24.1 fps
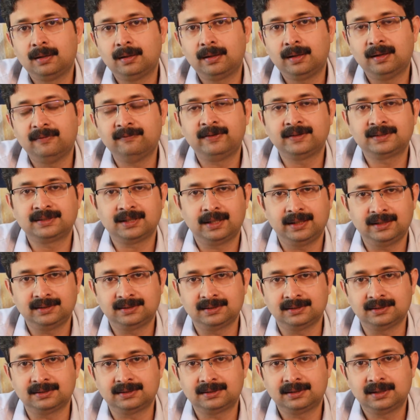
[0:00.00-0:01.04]

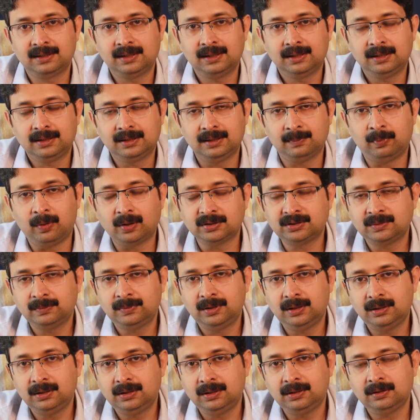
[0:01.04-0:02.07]
emphasizes the
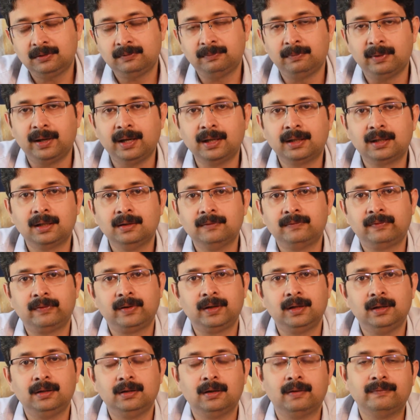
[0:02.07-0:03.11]
possibility of breaking
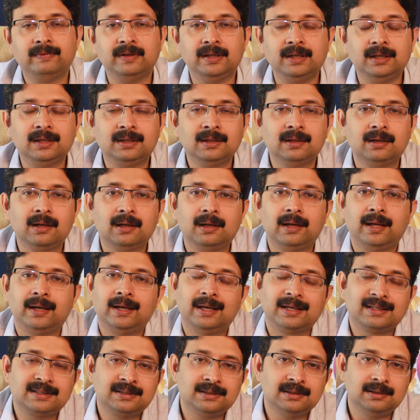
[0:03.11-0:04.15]
free of the internal and
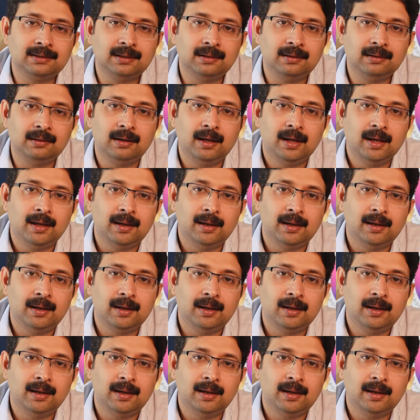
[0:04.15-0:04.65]
external